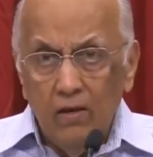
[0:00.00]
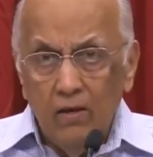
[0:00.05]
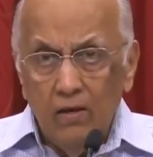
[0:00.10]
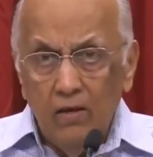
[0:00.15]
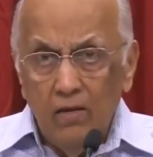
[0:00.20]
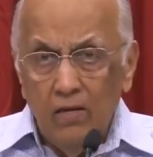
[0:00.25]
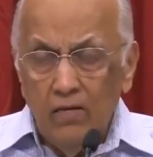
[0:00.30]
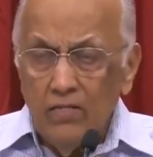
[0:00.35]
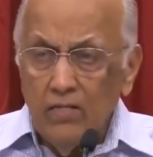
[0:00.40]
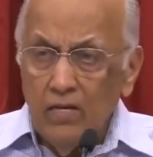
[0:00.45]

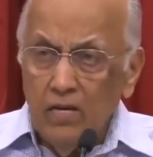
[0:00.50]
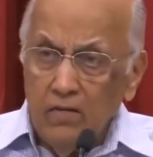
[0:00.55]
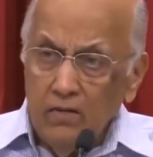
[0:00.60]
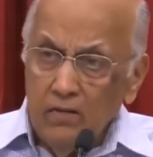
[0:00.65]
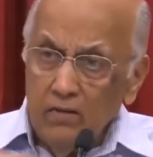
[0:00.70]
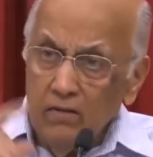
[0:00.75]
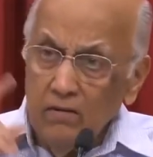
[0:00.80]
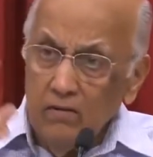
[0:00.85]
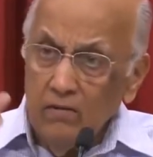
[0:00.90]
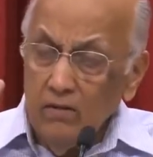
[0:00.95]
he said
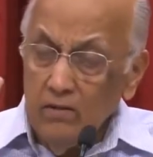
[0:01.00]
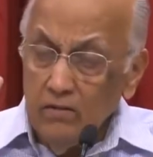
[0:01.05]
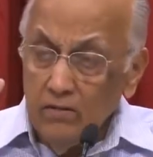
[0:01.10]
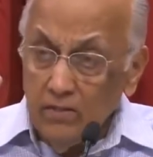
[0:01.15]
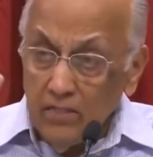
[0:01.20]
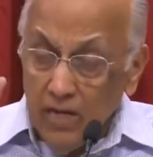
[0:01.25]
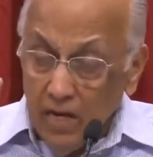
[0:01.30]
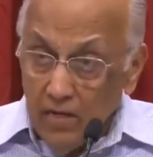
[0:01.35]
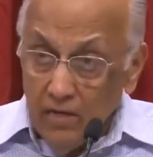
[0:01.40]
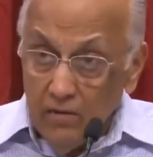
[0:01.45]
in
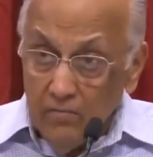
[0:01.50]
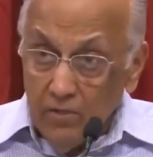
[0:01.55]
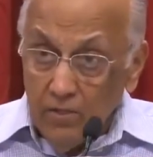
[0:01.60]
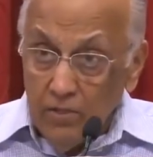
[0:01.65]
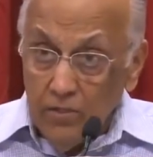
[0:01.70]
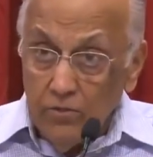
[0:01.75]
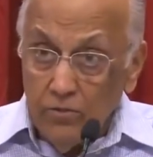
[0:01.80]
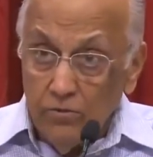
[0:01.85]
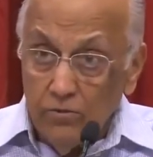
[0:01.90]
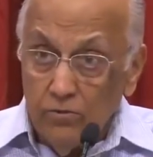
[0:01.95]
2 Timothy
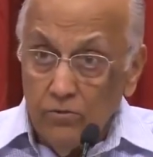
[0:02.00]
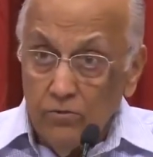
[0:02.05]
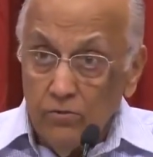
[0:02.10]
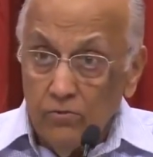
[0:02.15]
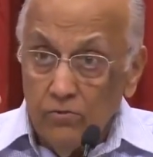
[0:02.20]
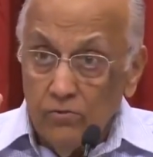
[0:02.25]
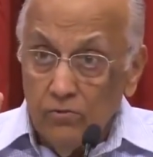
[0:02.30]
2,